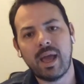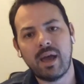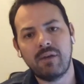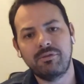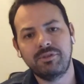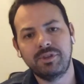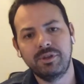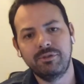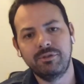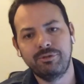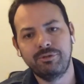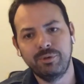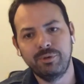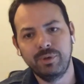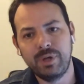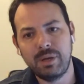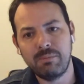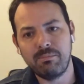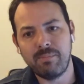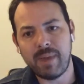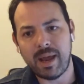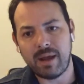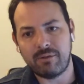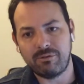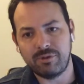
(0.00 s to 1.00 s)
after food
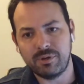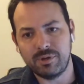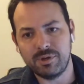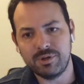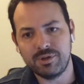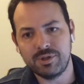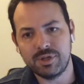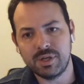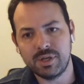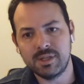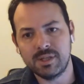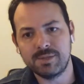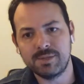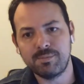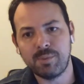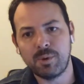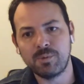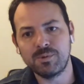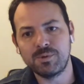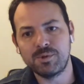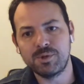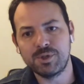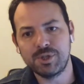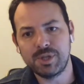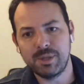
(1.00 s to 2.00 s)
and beverage and
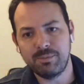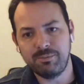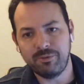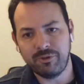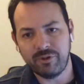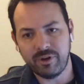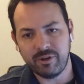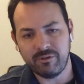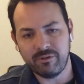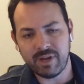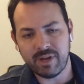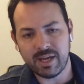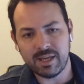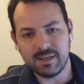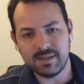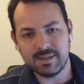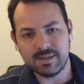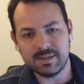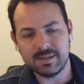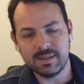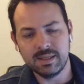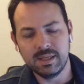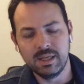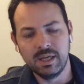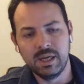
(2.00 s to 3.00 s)
sponsorship for
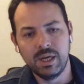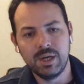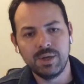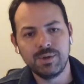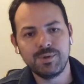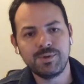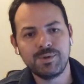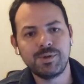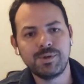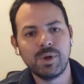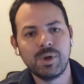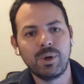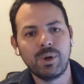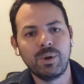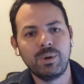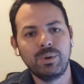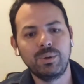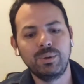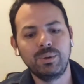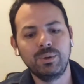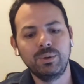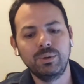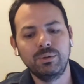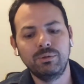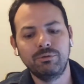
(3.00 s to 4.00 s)
events.
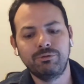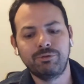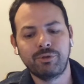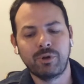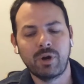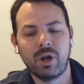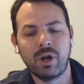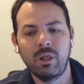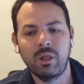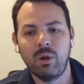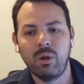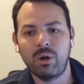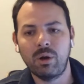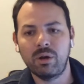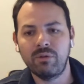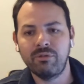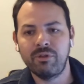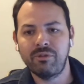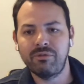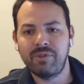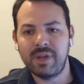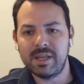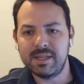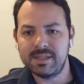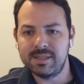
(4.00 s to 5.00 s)
So for a lot of
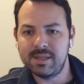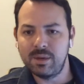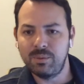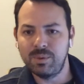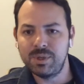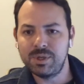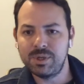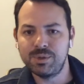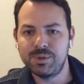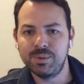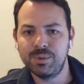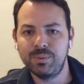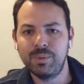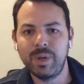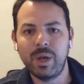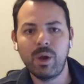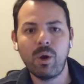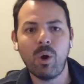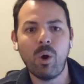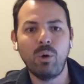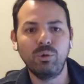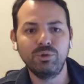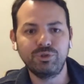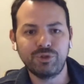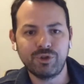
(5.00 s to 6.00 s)
events that we do, we
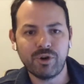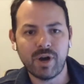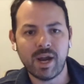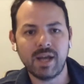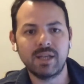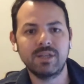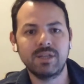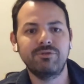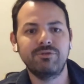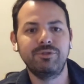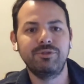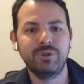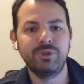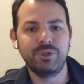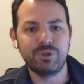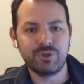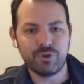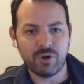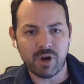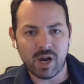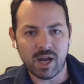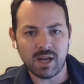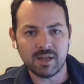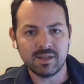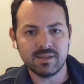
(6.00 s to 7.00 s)
contract food
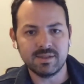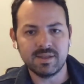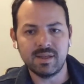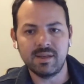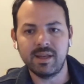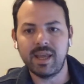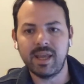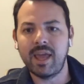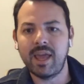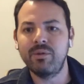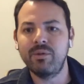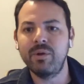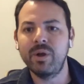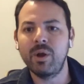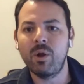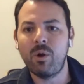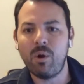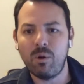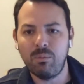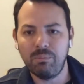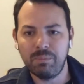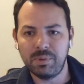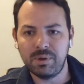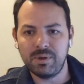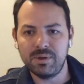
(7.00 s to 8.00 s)
trucks and catering
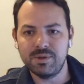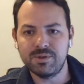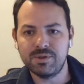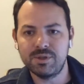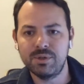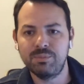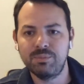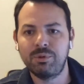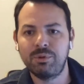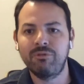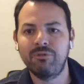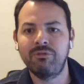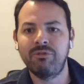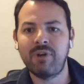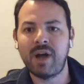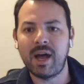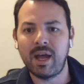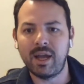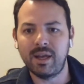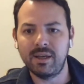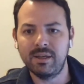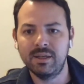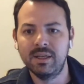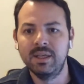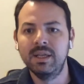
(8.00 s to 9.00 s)
companies to
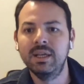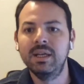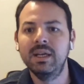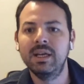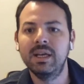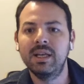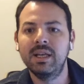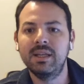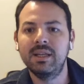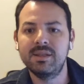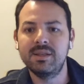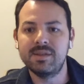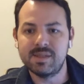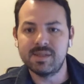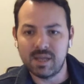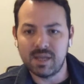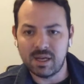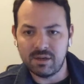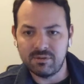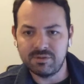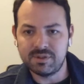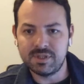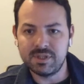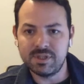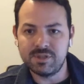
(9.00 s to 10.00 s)
provide the
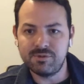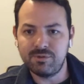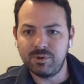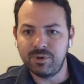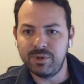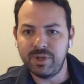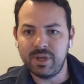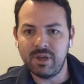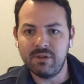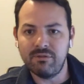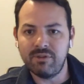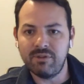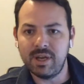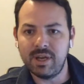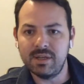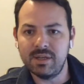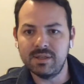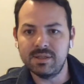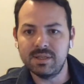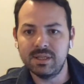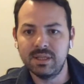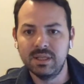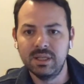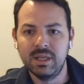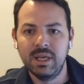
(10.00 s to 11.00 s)
services for the
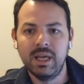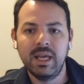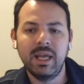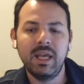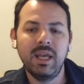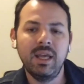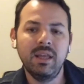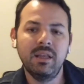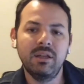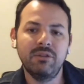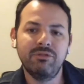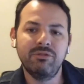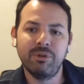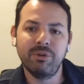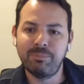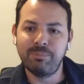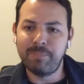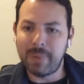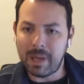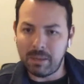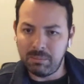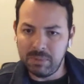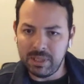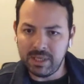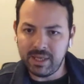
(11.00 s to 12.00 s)
event, either for
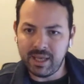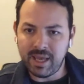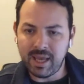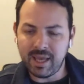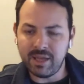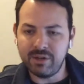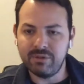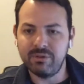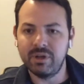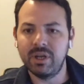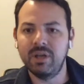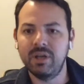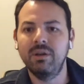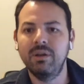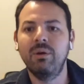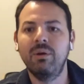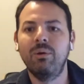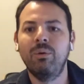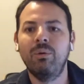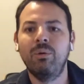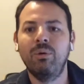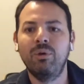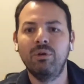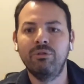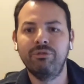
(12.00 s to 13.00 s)
public catering
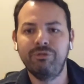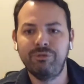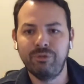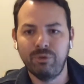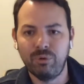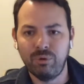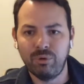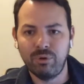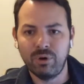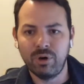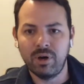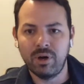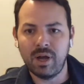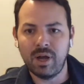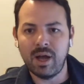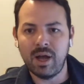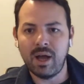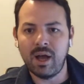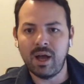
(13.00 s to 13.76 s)
or for